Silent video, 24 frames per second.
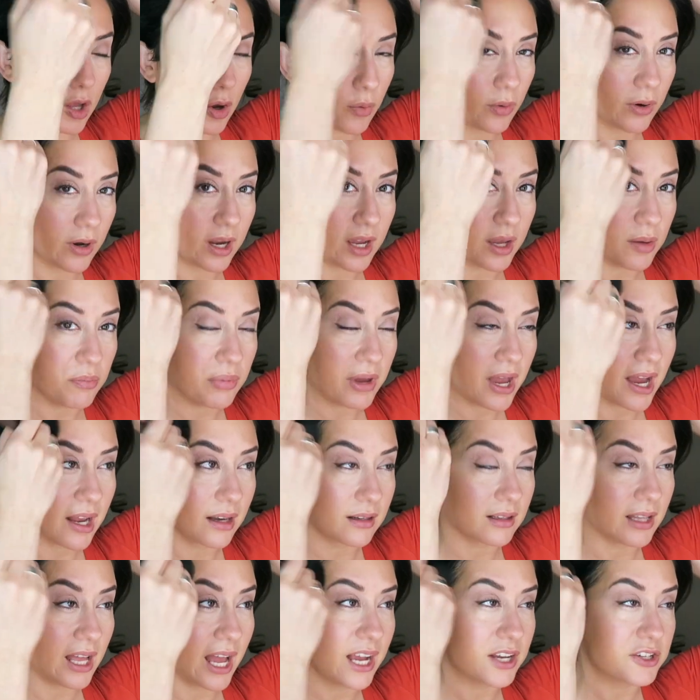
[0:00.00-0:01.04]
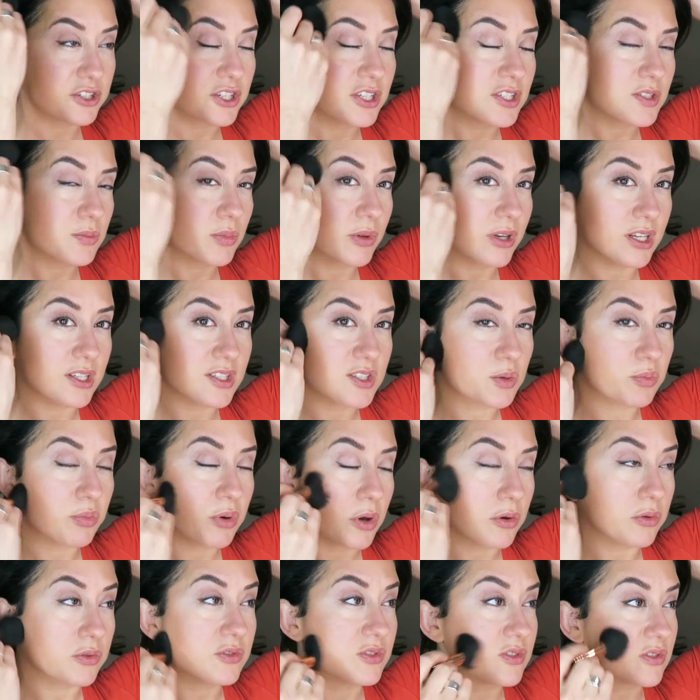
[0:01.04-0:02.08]
lower impact lashes, but I
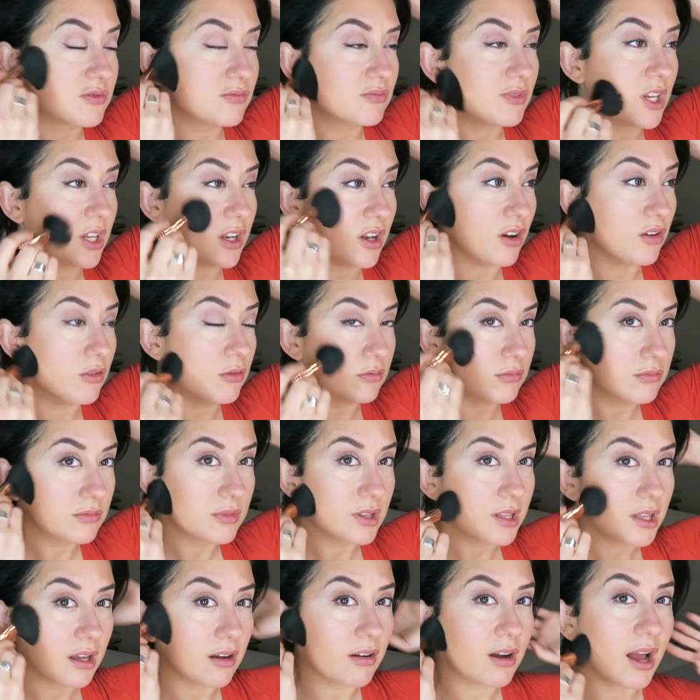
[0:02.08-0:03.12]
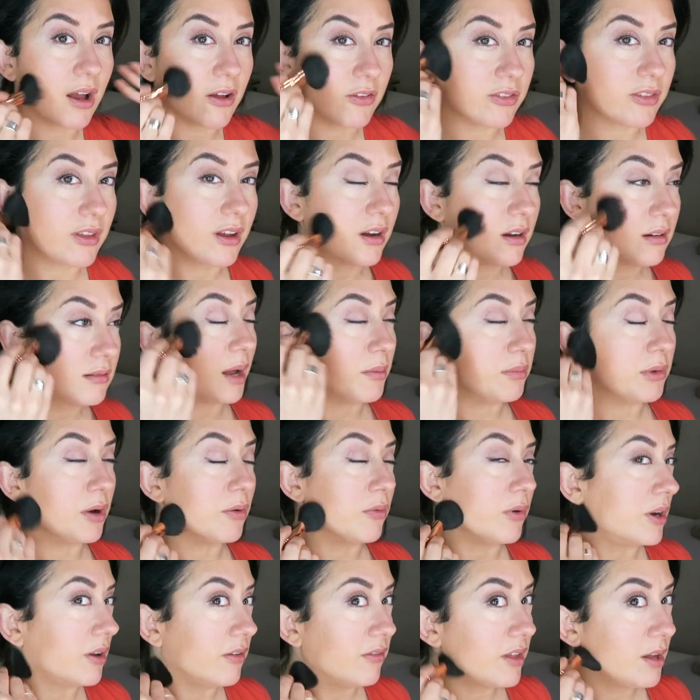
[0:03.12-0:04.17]
suppose, you know, they're out there. I'm
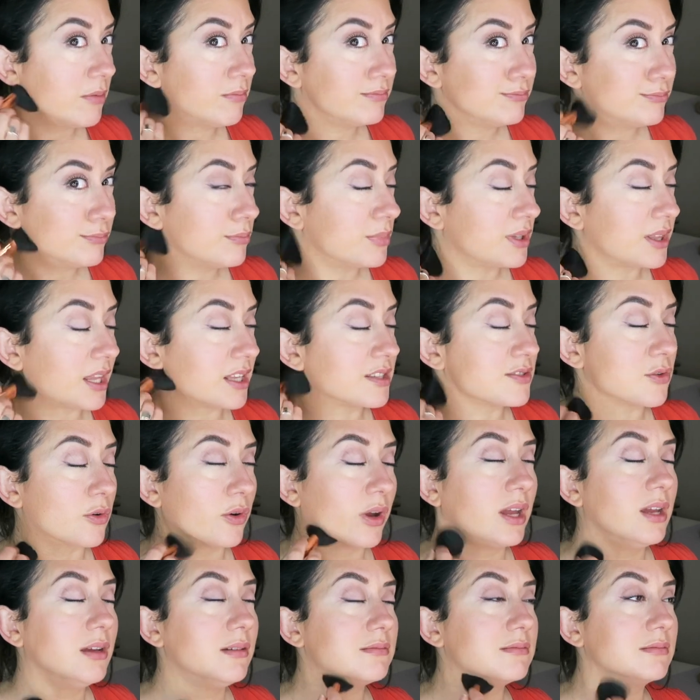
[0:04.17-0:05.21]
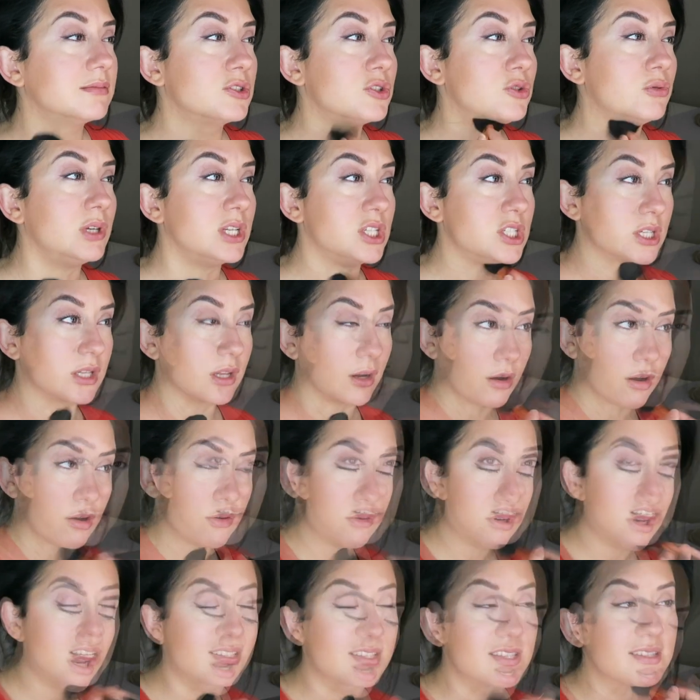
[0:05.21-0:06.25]
not one of them, but that's okay. To each their own.
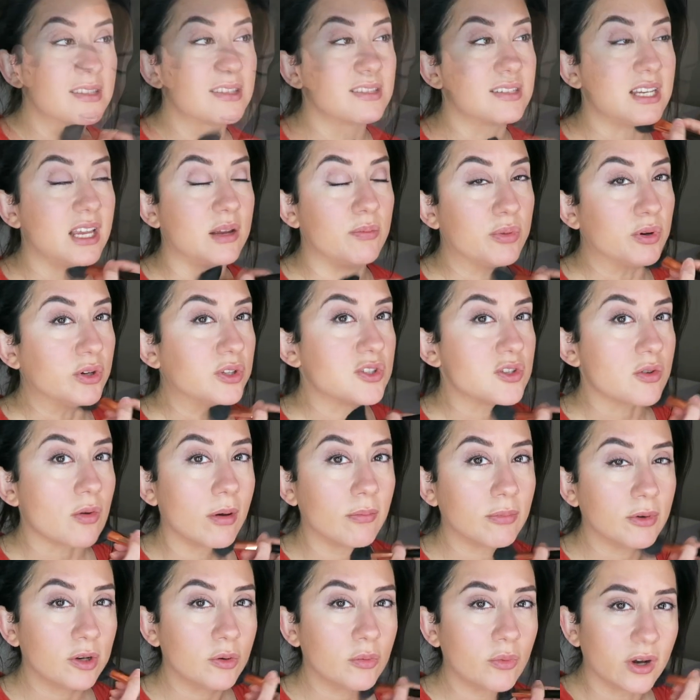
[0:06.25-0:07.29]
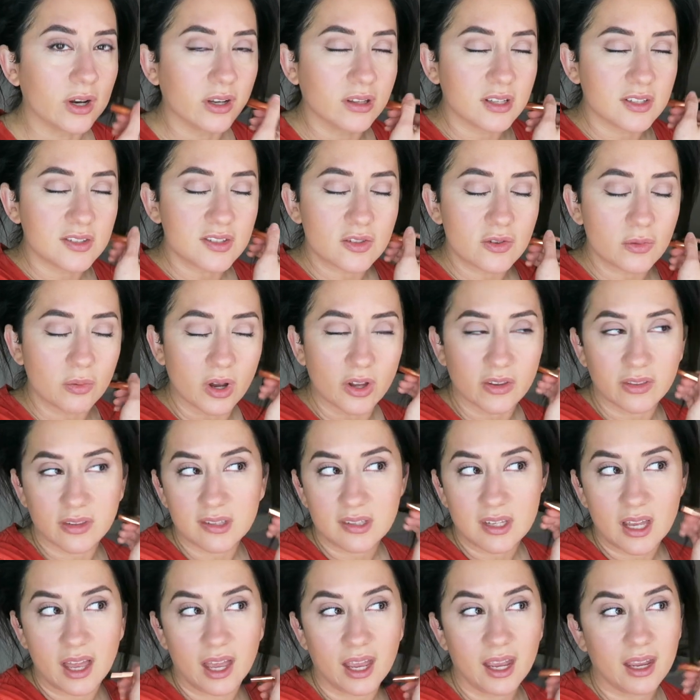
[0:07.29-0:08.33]
And does it stay put? So I'm gonna wear this throughout the
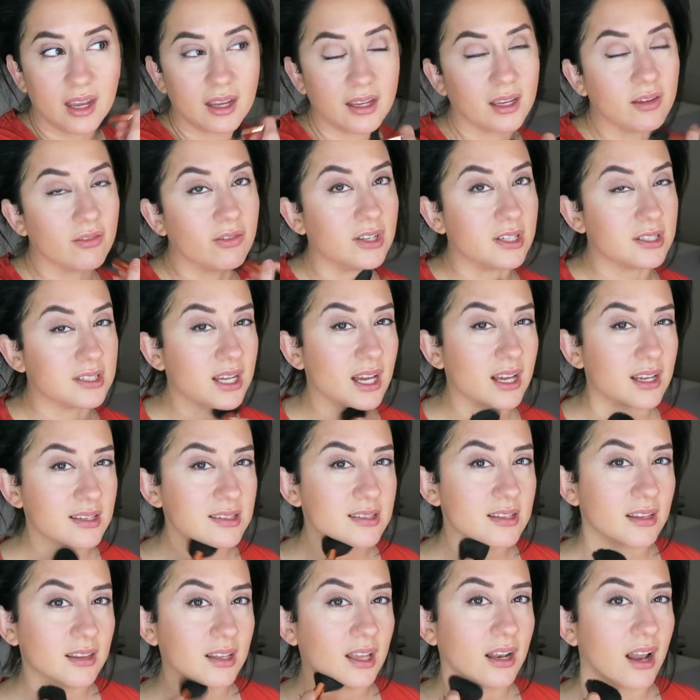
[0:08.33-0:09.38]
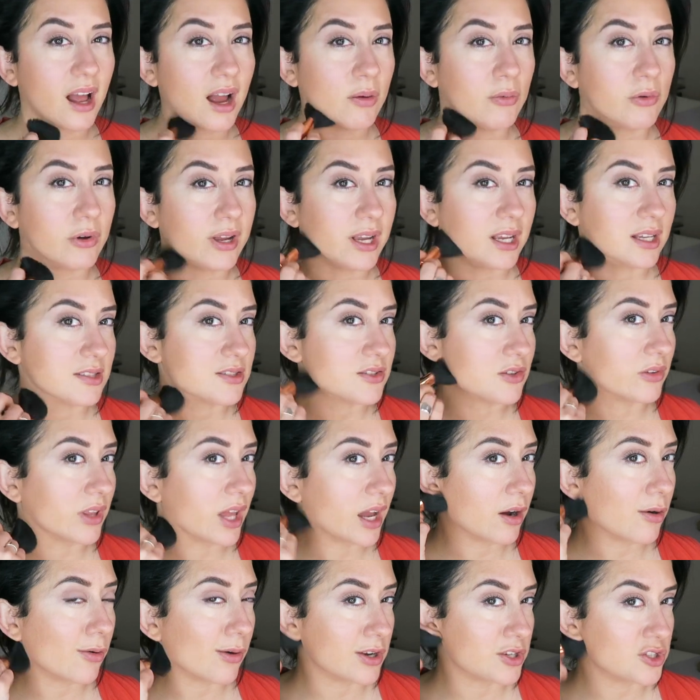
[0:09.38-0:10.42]
day and give it a test, and then I will answer
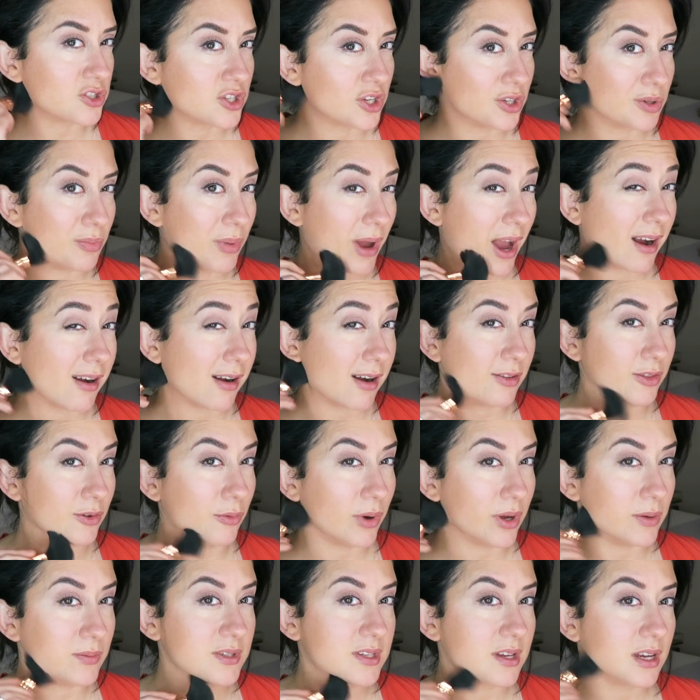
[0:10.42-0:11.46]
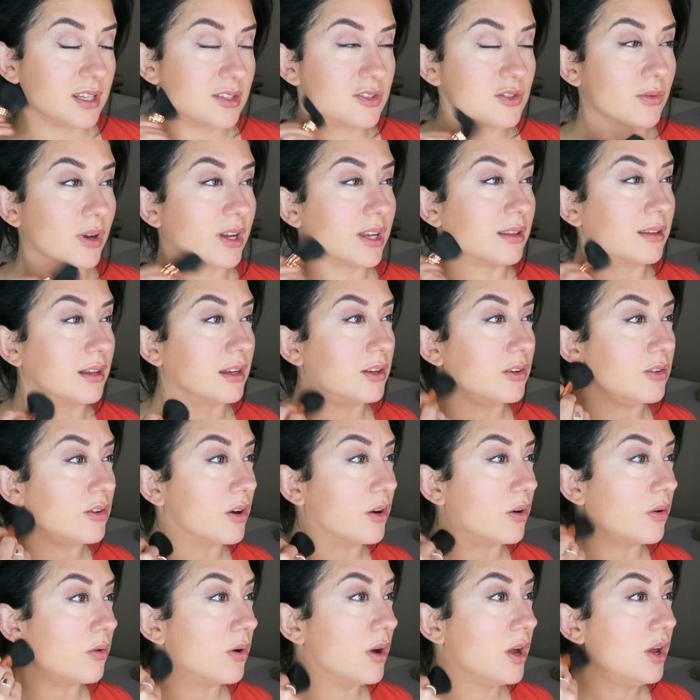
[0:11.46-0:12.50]
that question back on the website so I can let you
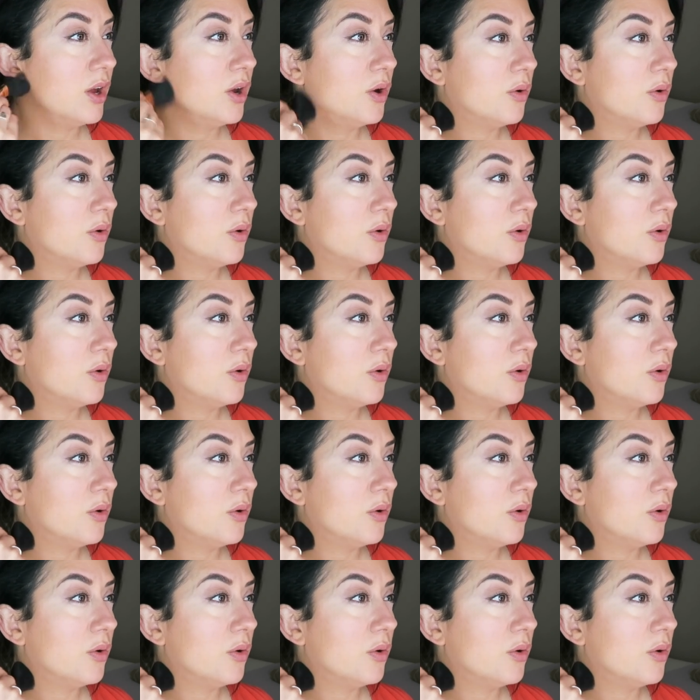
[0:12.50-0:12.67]
know